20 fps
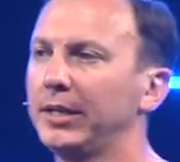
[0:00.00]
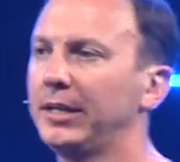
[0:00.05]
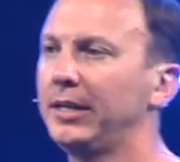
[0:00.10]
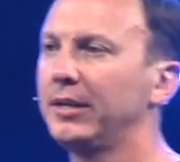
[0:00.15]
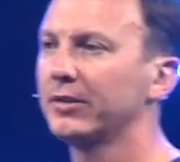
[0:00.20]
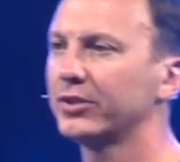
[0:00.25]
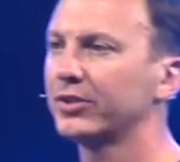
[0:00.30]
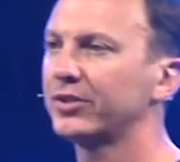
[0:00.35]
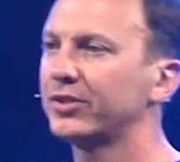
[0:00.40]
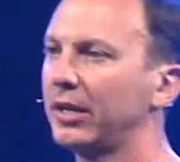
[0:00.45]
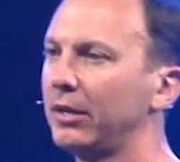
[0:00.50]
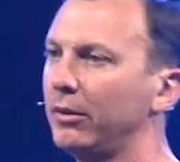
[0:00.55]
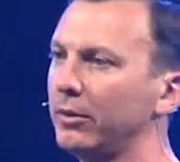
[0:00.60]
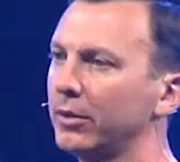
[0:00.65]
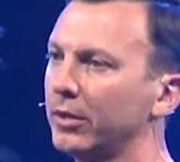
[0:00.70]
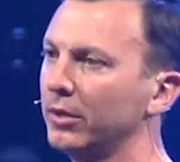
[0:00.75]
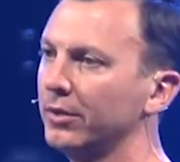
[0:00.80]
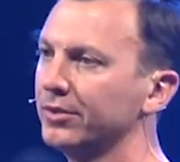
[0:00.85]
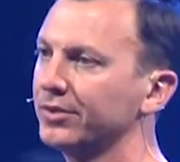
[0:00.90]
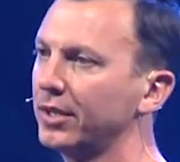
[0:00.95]
here's how
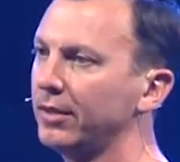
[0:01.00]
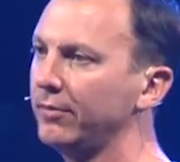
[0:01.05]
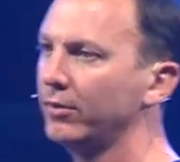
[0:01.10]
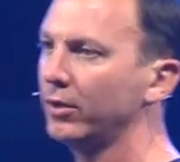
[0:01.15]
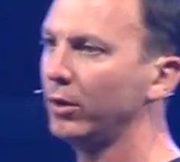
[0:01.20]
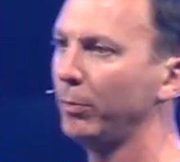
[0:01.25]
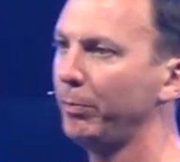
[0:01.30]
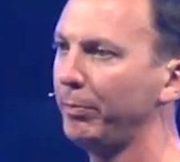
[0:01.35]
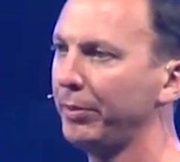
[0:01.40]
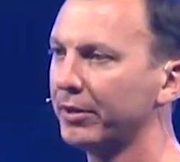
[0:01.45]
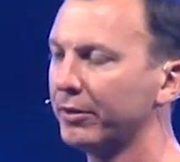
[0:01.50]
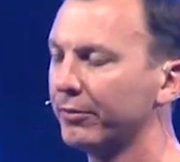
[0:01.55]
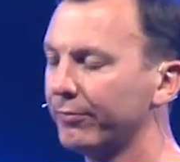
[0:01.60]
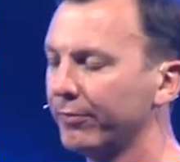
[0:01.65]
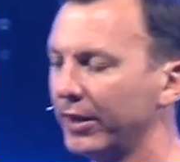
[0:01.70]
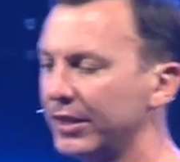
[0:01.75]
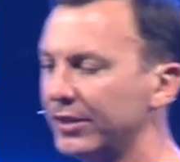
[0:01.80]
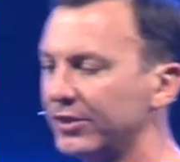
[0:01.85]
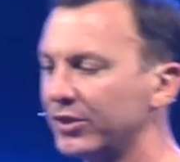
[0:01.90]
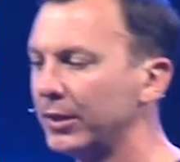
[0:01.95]
it goes. I'll give you a little
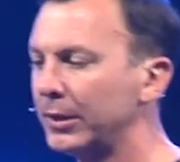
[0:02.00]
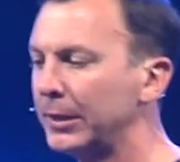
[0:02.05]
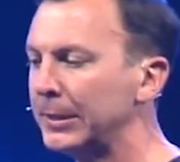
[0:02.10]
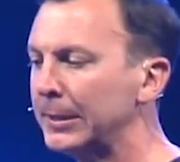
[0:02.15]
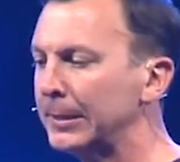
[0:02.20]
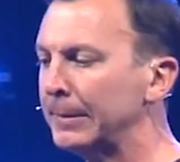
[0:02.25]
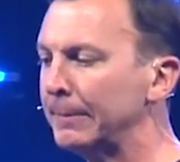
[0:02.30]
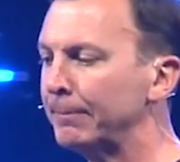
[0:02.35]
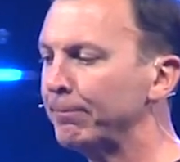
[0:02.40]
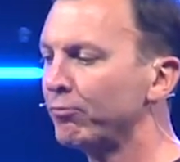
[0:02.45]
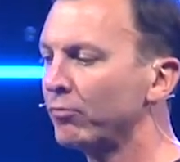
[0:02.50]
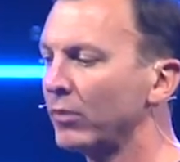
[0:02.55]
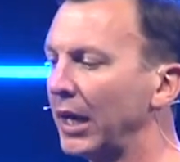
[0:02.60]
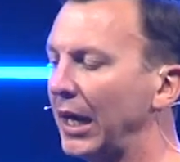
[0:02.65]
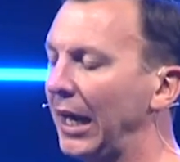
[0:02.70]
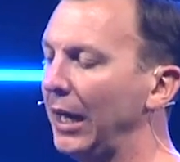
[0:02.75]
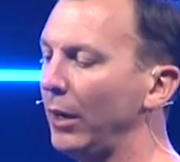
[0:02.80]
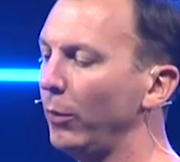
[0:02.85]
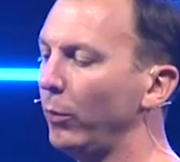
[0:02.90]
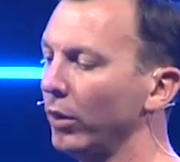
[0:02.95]
paraphrase.
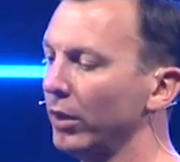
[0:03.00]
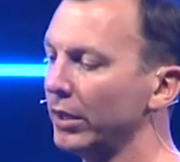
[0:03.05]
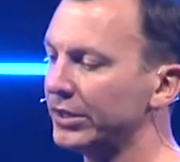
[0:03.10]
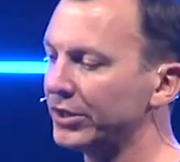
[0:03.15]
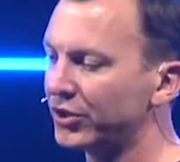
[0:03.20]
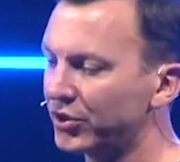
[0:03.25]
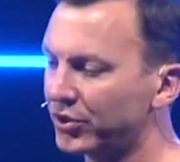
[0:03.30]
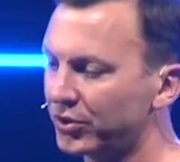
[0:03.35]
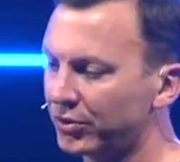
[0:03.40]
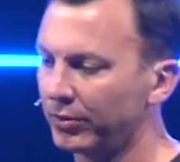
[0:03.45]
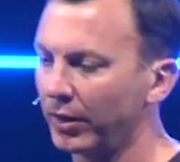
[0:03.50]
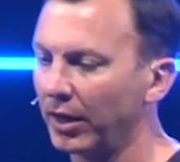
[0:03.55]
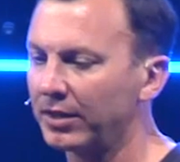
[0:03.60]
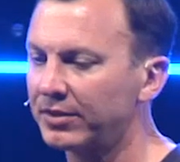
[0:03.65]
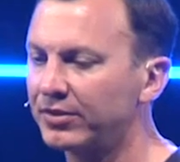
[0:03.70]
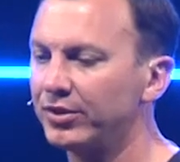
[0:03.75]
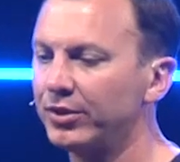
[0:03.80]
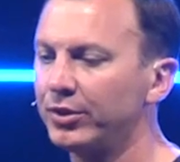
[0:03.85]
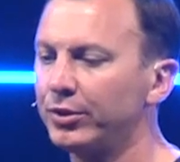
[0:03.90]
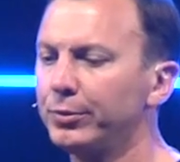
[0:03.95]
I will
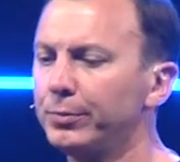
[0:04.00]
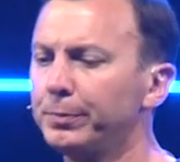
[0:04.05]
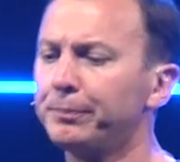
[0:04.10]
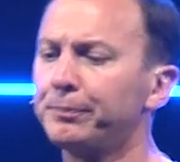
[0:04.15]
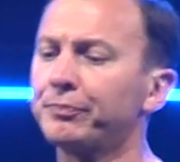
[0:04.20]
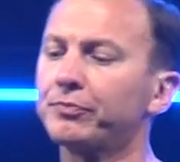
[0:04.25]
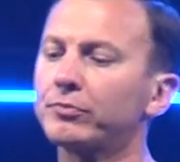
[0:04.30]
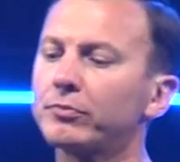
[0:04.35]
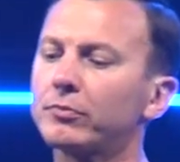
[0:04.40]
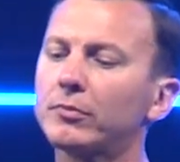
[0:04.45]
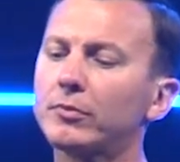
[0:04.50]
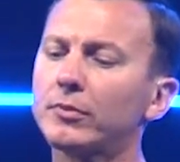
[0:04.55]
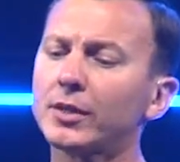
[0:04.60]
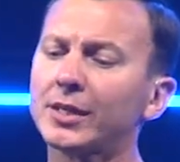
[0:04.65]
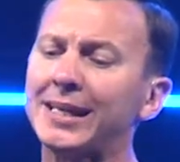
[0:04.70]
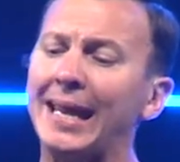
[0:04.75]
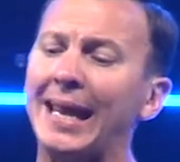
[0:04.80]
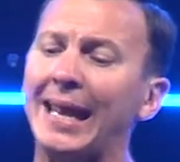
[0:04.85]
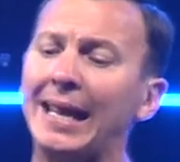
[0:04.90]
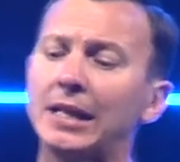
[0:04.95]
instruct you
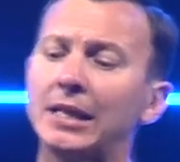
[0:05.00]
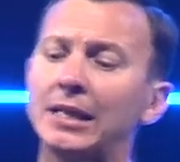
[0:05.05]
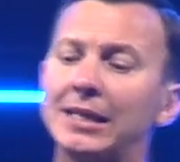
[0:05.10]
and